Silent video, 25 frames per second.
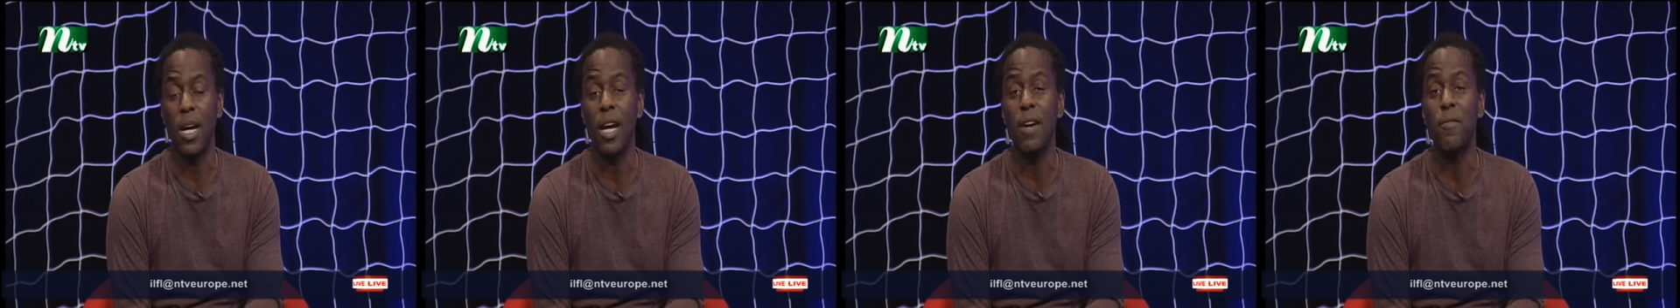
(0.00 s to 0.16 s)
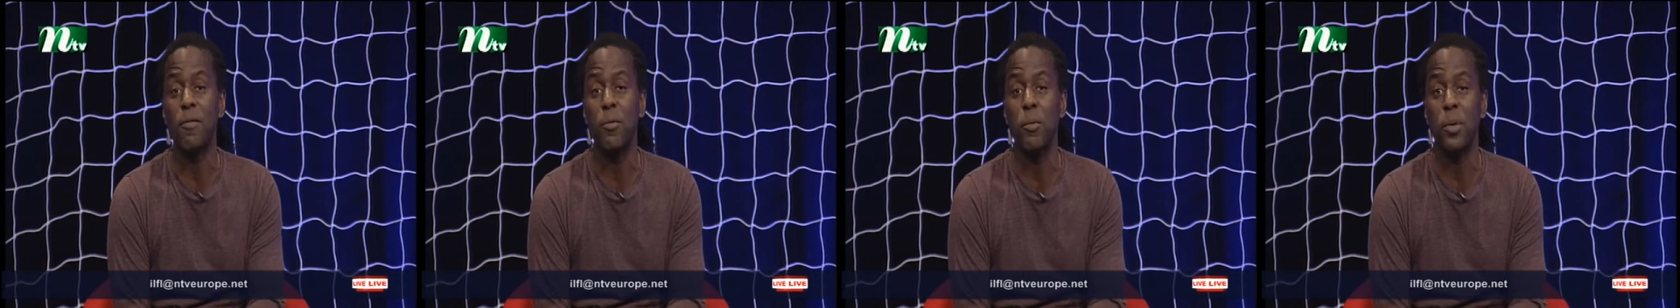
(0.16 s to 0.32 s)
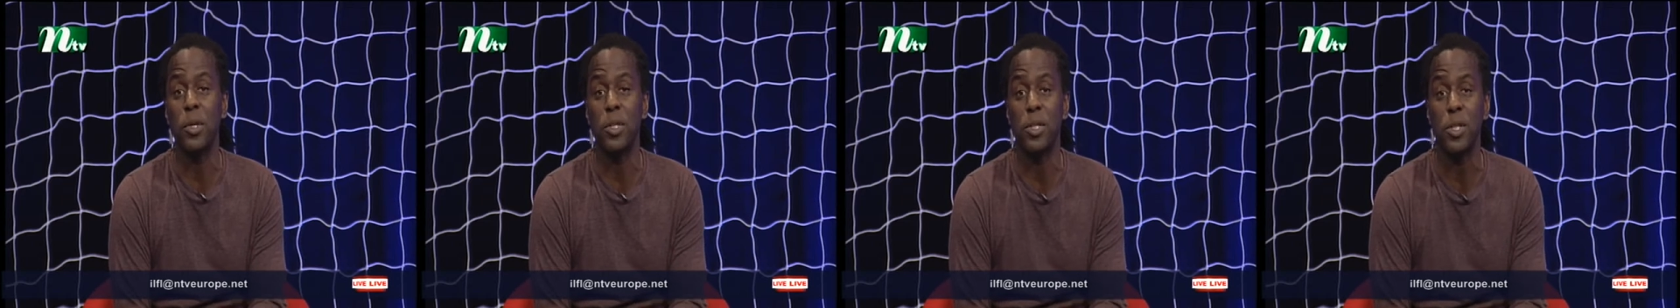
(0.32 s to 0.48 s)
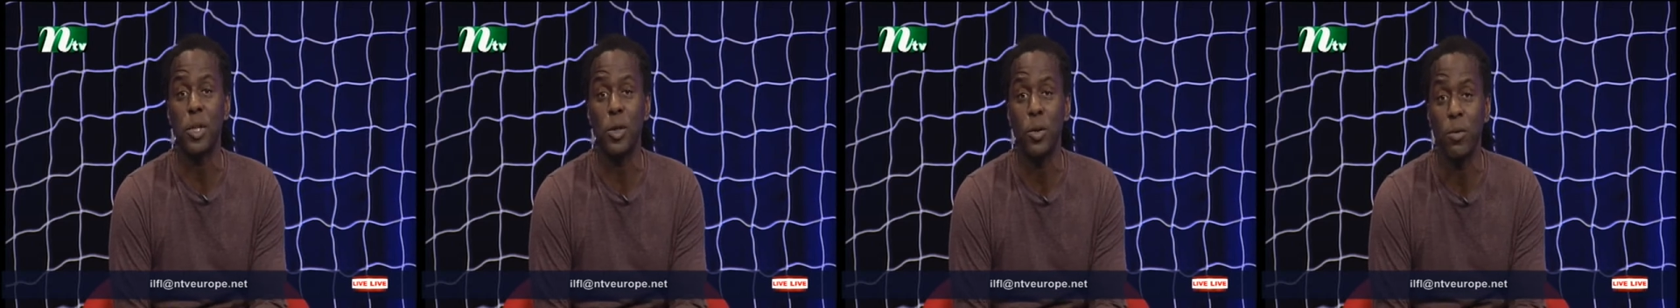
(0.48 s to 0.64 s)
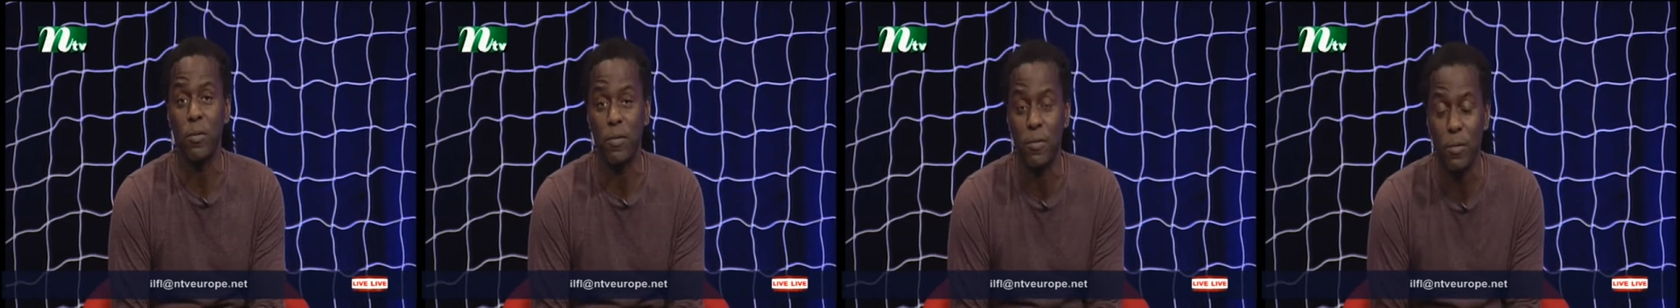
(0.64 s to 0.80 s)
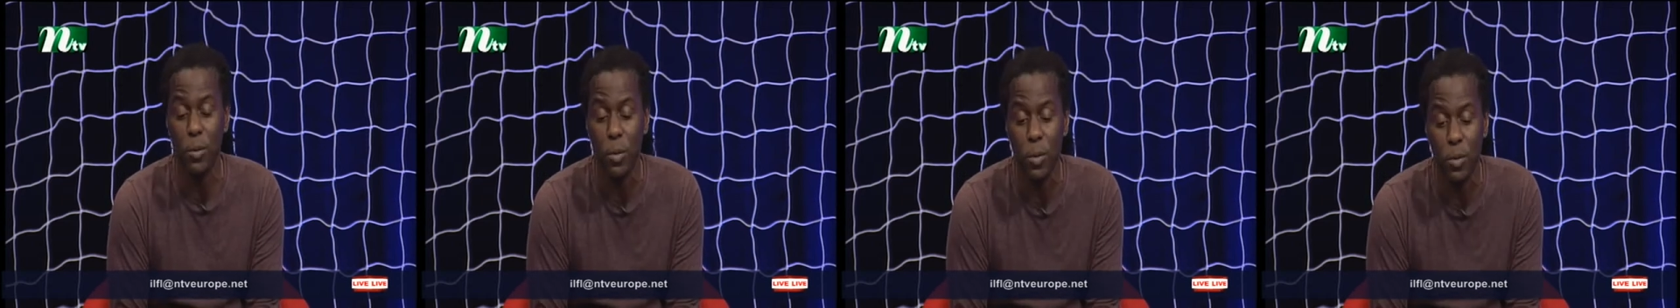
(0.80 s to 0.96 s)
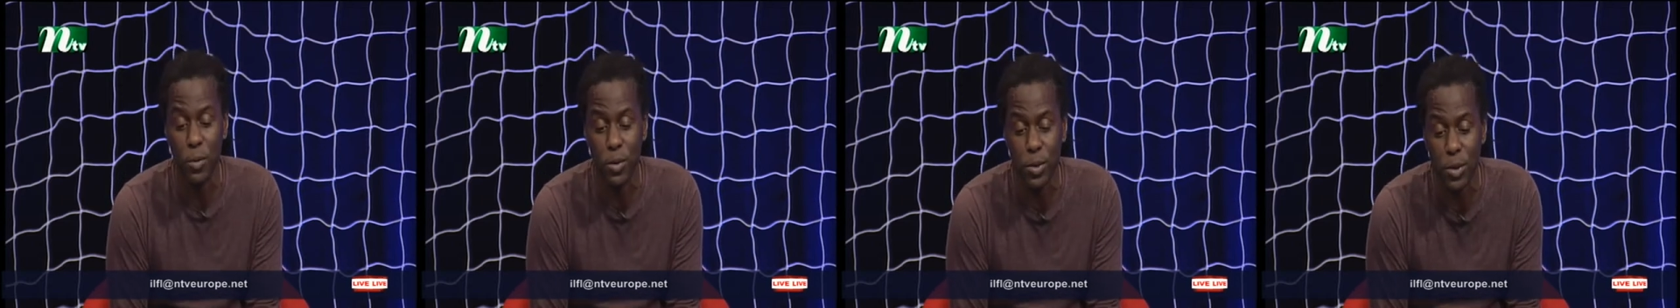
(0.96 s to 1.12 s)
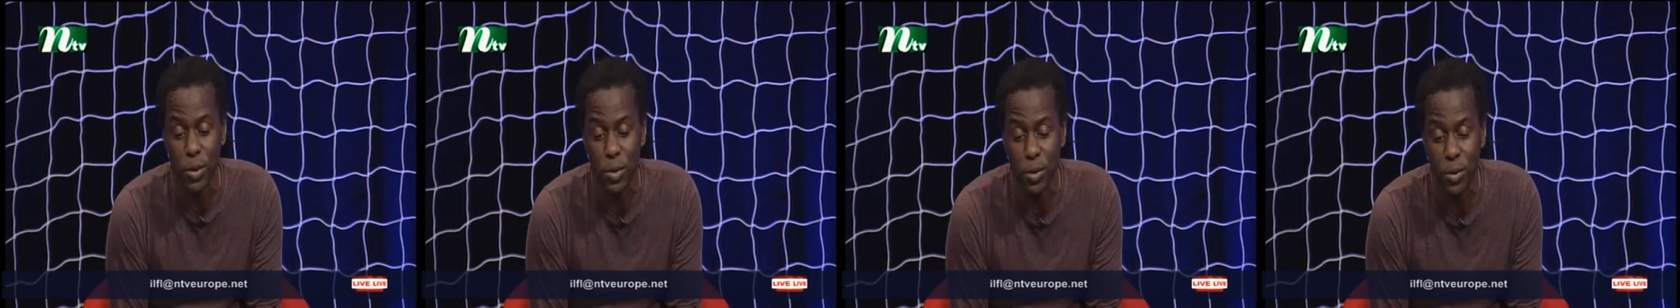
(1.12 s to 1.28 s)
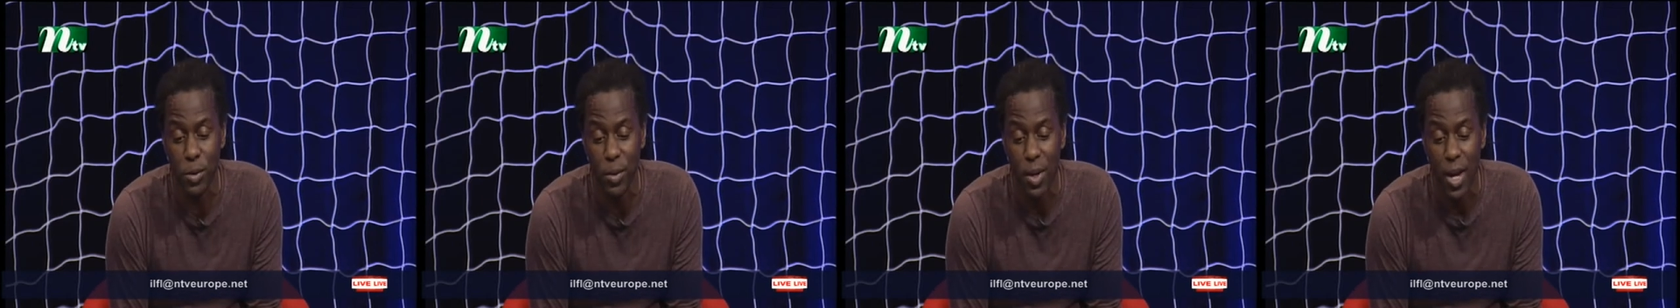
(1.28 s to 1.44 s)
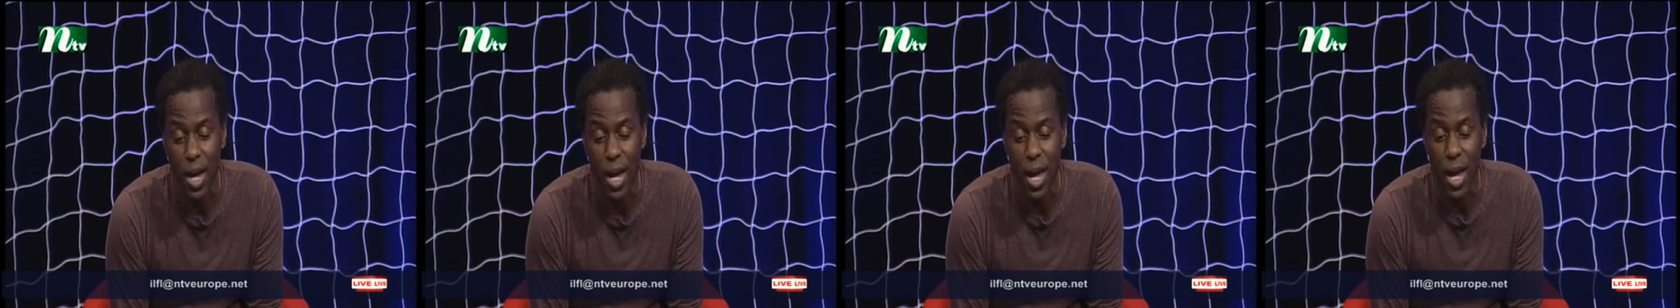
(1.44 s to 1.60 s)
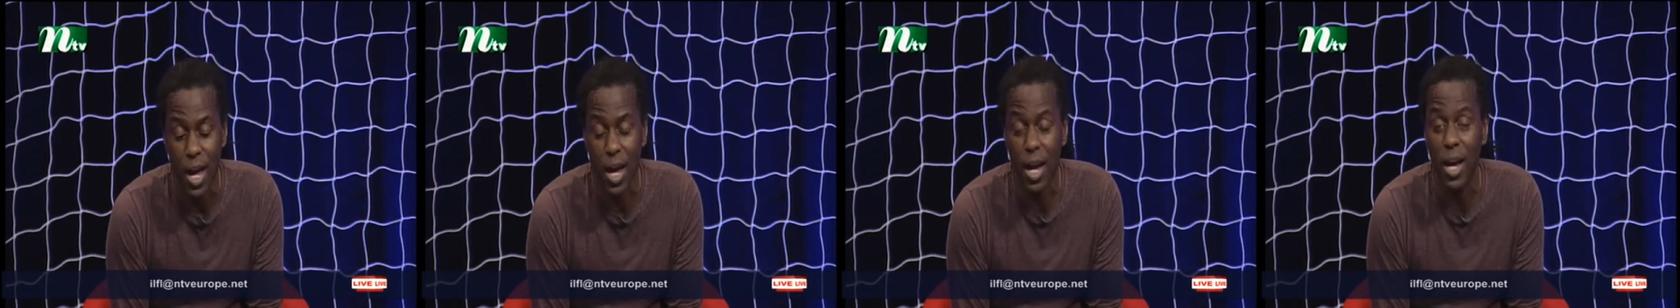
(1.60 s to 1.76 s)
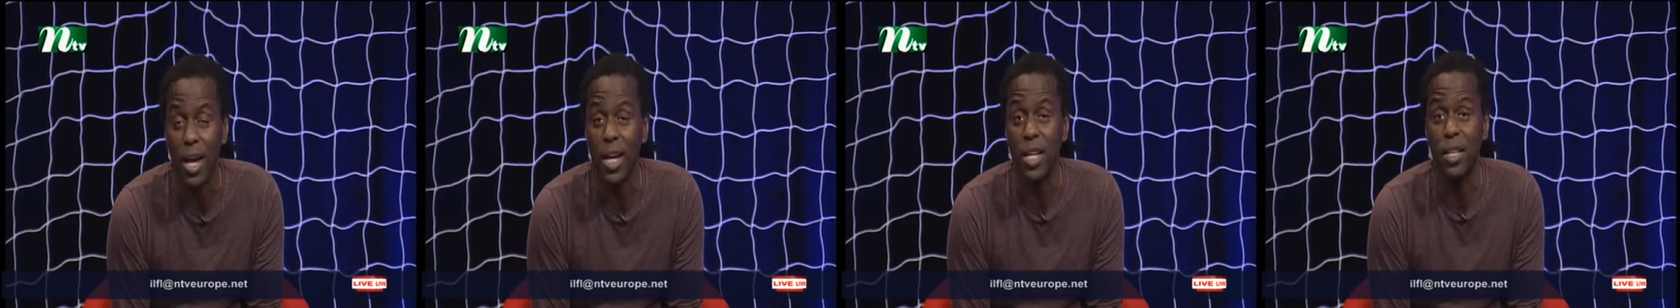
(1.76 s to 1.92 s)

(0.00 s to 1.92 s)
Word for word: everyone to look forward to uh,